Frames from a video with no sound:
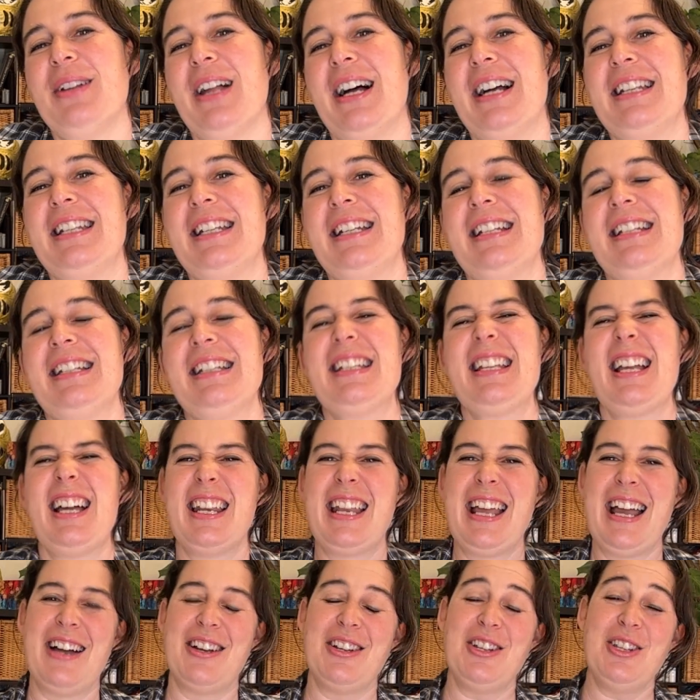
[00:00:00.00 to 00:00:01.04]
ideas on
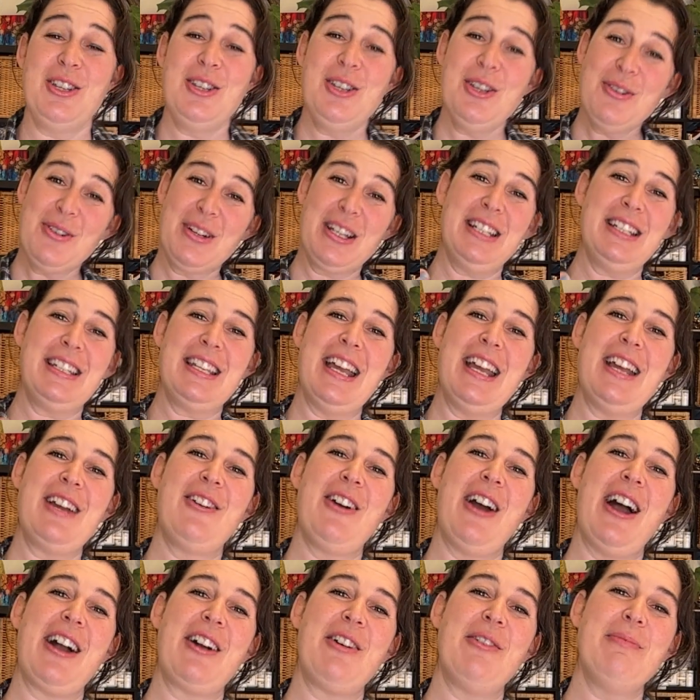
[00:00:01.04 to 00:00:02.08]
how you can take
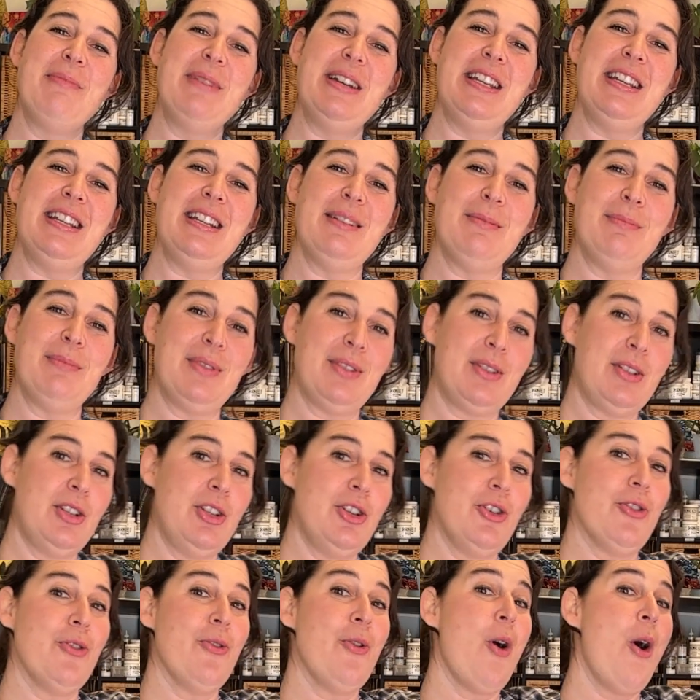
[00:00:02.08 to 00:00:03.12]
crackle mediums to
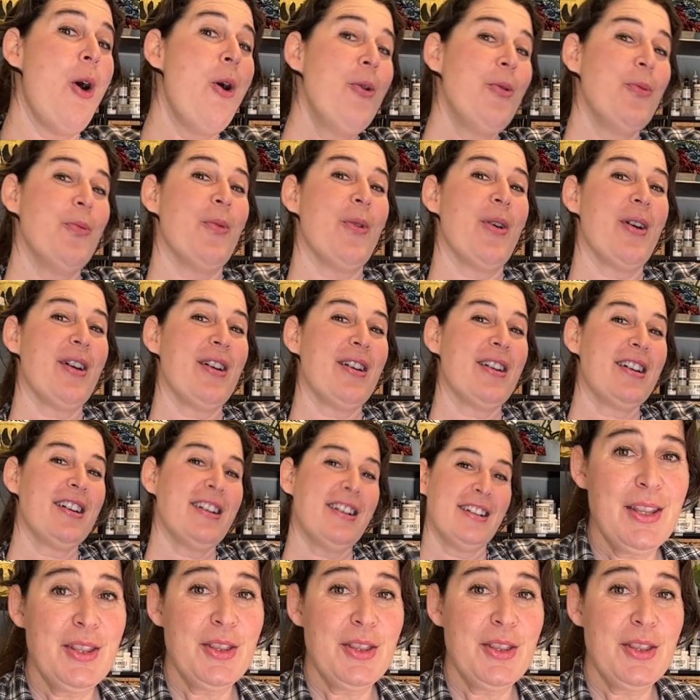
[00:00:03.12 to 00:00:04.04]
your own work.